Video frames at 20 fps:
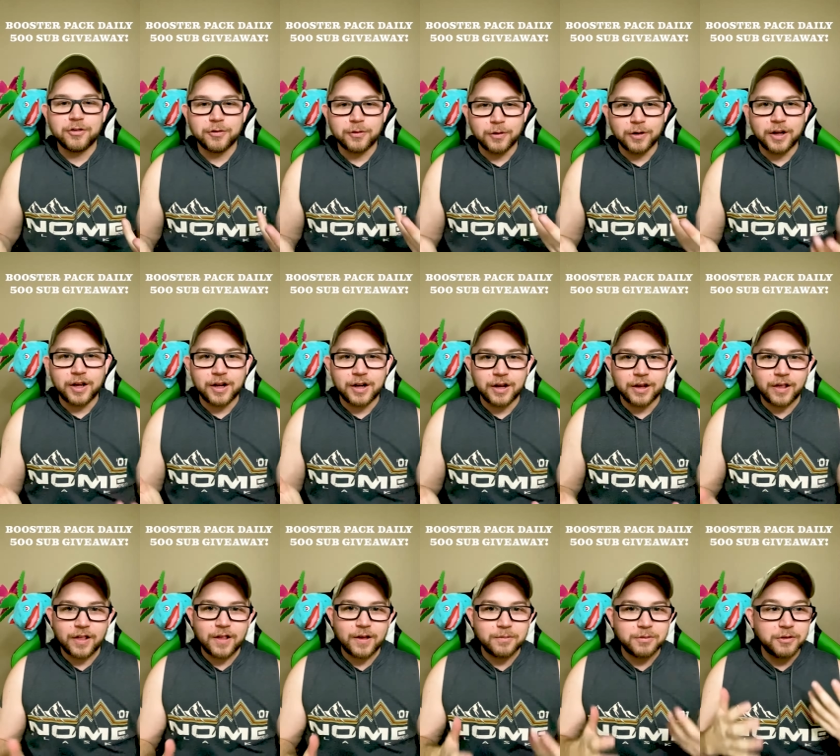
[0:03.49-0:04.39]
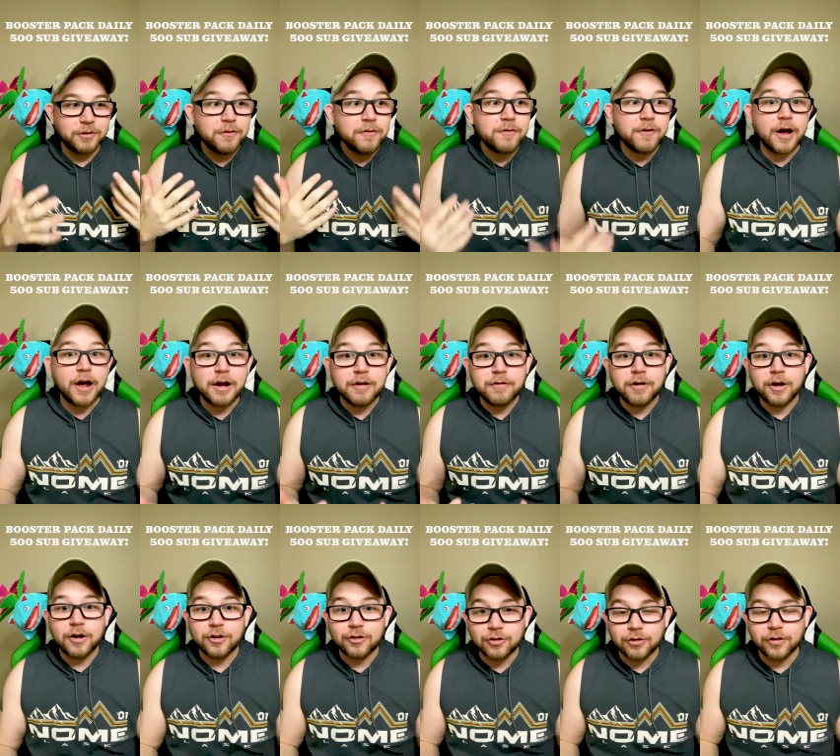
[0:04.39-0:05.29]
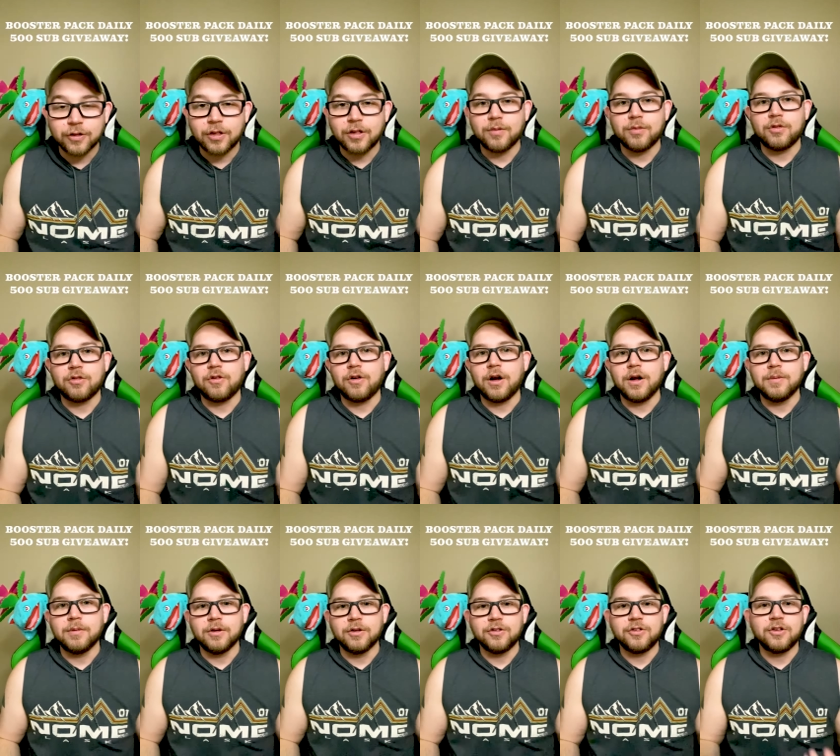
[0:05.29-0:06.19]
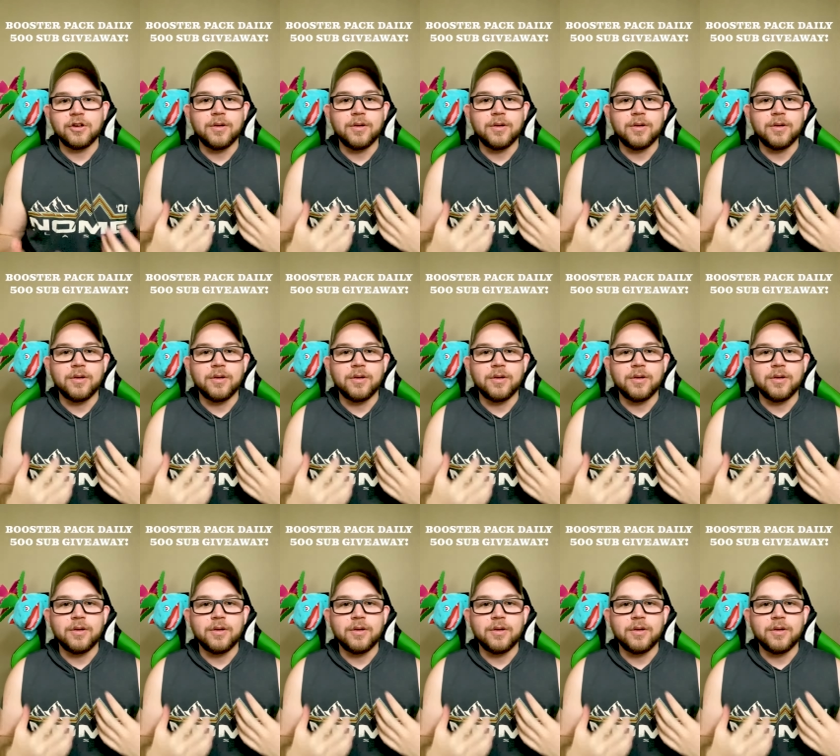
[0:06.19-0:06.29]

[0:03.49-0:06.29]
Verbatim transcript: for getting us up to 500 subscribers.